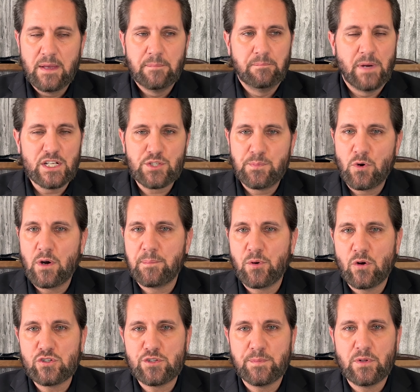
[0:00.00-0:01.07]
Much more
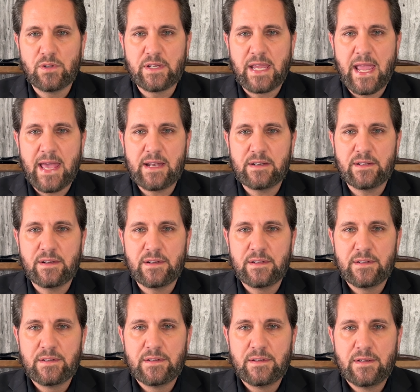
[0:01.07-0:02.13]
approachable in Canada.
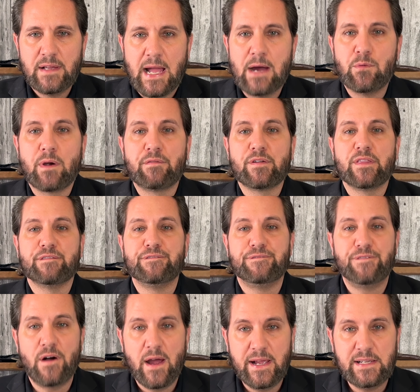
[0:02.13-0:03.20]
However, the
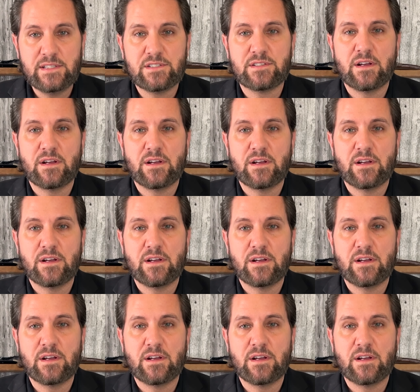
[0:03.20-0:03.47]
fines